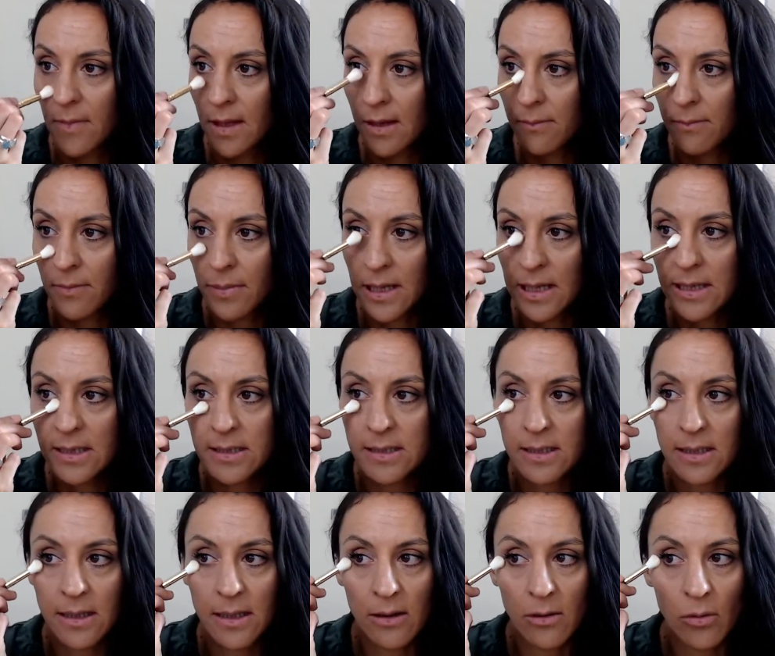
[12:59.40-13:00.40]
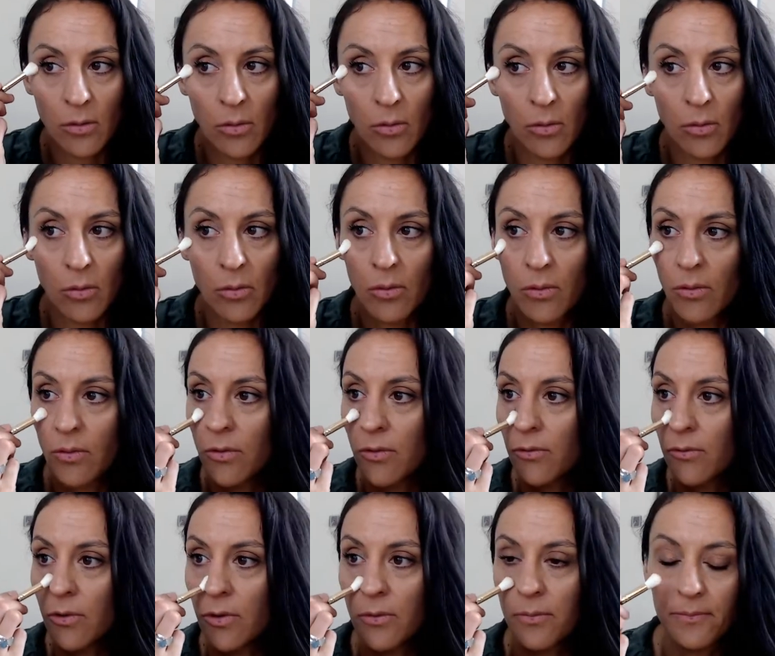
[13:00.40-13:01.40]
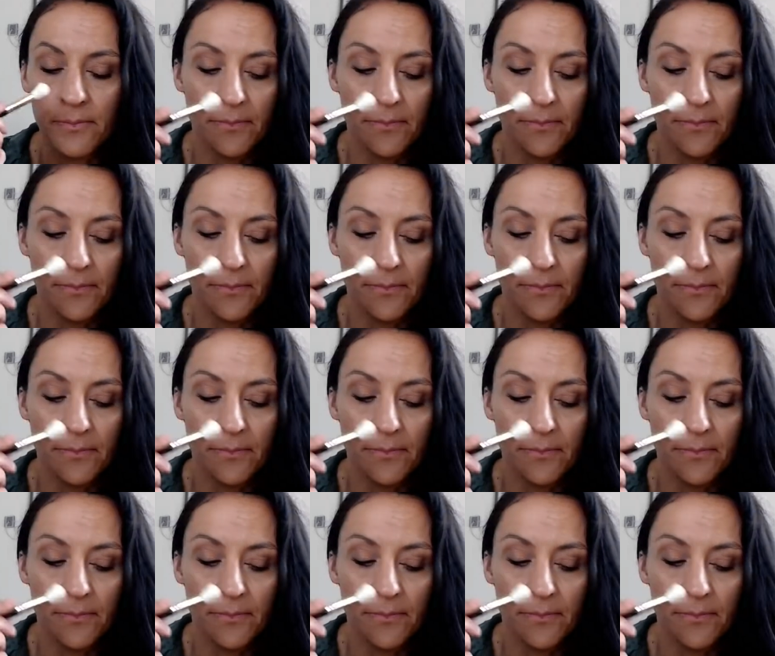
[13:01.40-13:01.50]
blending it all through.